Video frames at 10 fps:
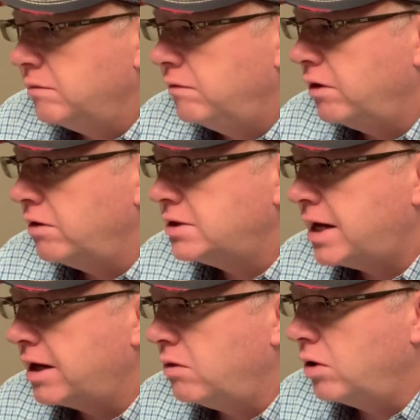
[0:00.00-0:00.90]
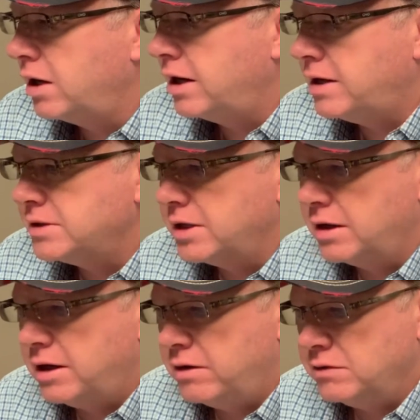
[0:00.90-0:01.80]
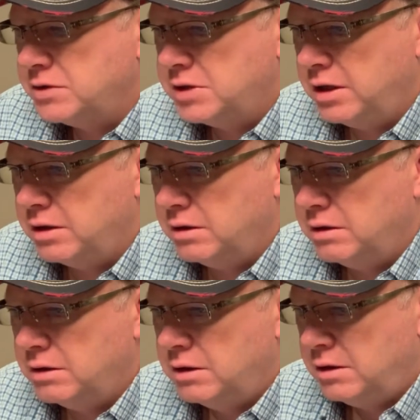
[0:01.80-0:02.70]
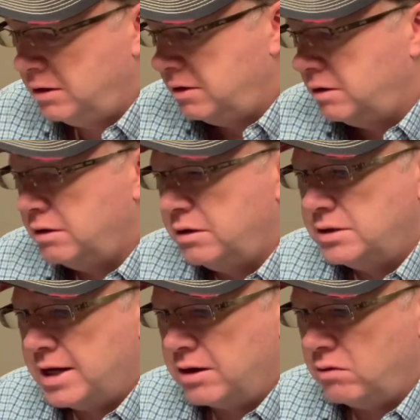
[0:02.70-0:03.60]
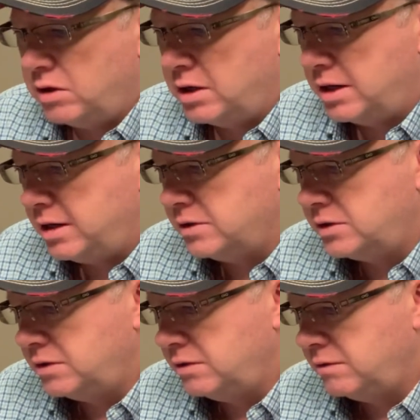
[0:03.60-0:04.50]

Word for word: If you go to Tackle Warehouse, I don't see it on Tackle Warehouse,